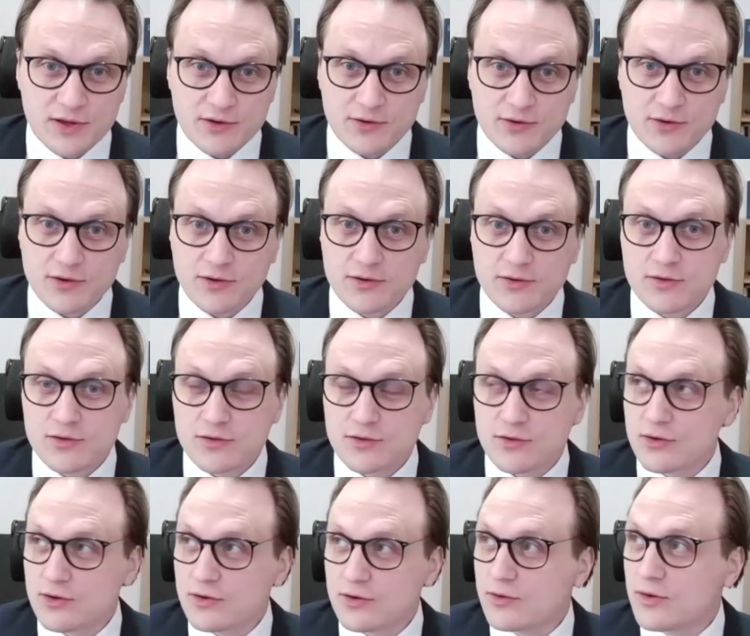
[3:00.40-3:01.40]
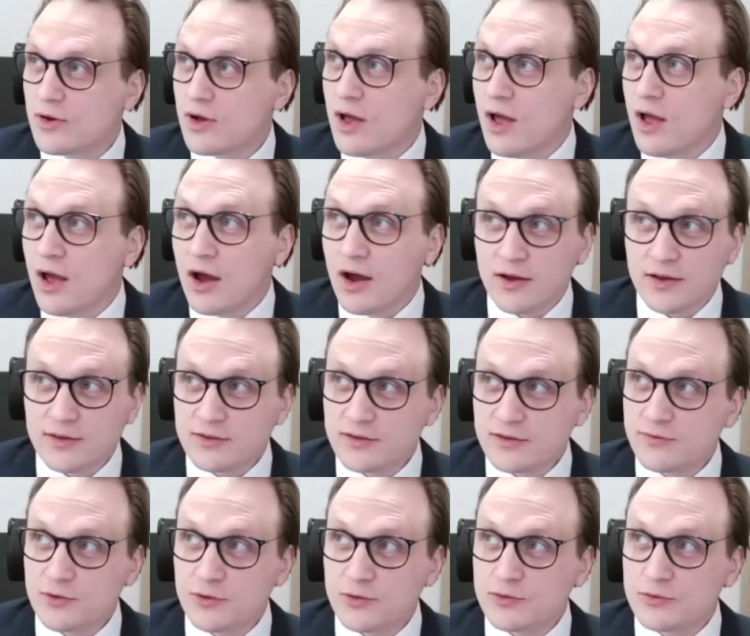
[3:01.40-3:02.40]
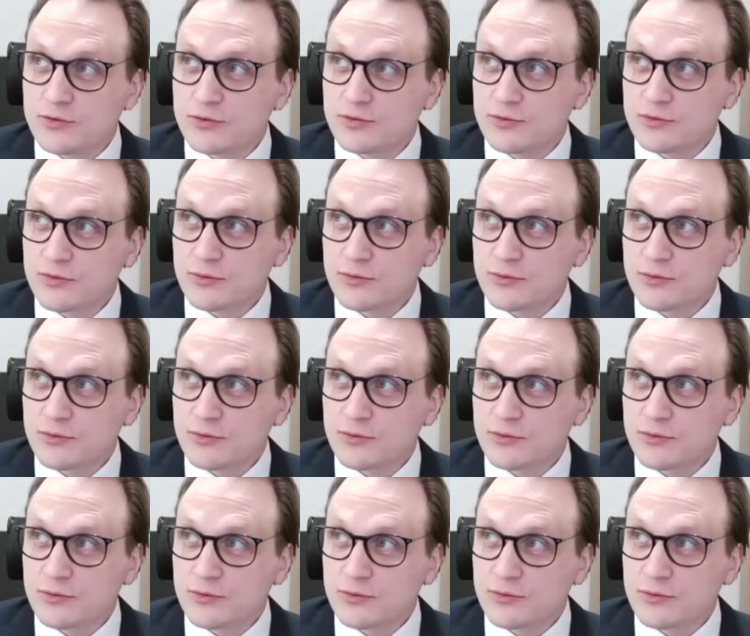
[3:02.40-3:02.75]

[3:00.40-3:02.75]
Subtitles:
better. So I interviewed